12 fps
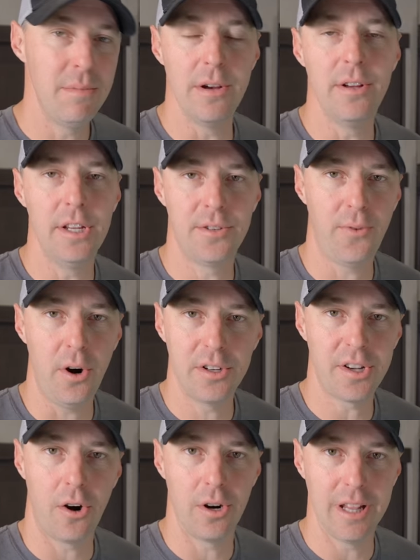But as far
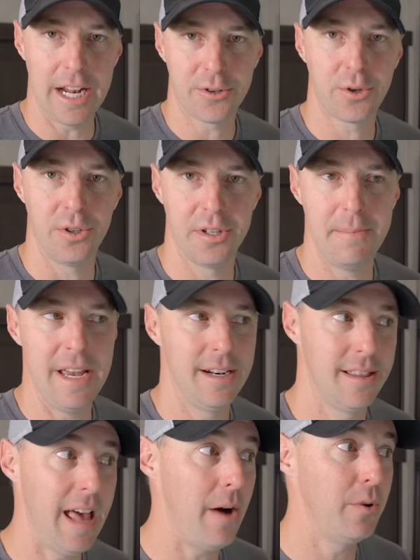as our electric electrical
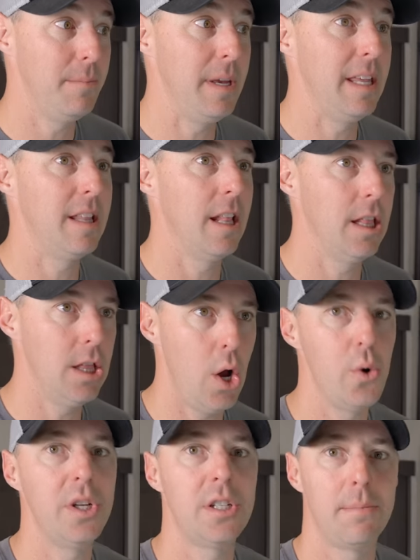demand, that would be the
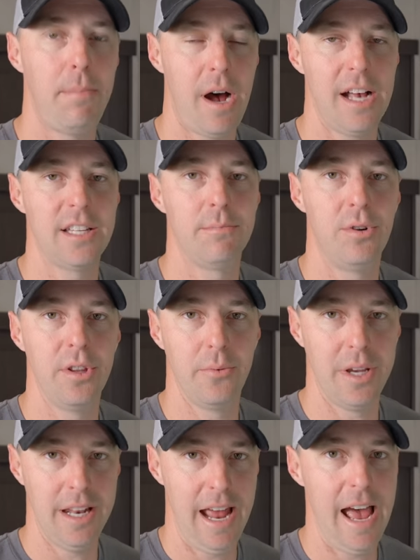lowest possible that
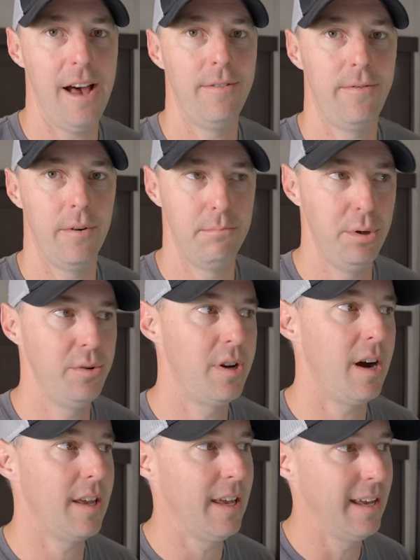we could have for
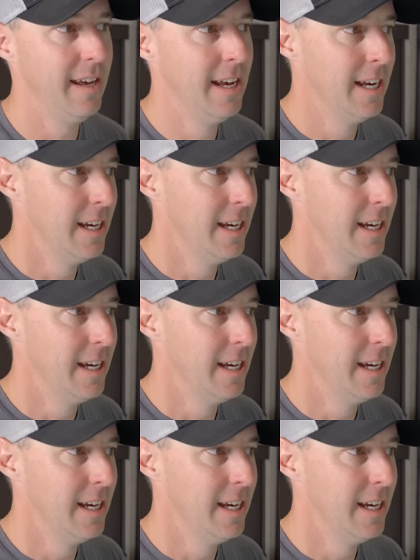boondocking.